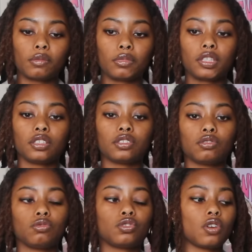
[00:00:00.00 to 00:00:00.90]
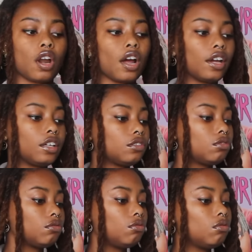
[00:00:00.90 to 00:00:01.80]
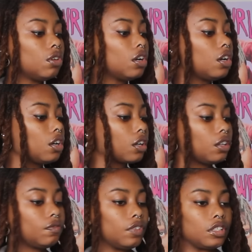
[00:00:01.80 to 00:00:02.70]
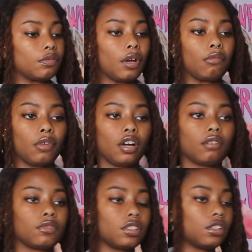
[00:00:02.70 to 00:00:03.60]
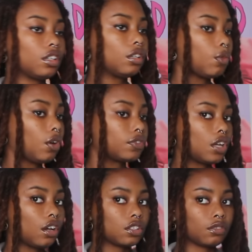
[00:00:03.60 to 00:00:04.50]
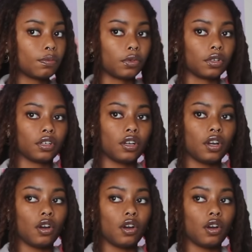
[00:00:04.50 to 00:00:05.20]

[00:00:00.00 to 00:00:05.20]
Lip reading: me to try to convince my mom to get him off child support.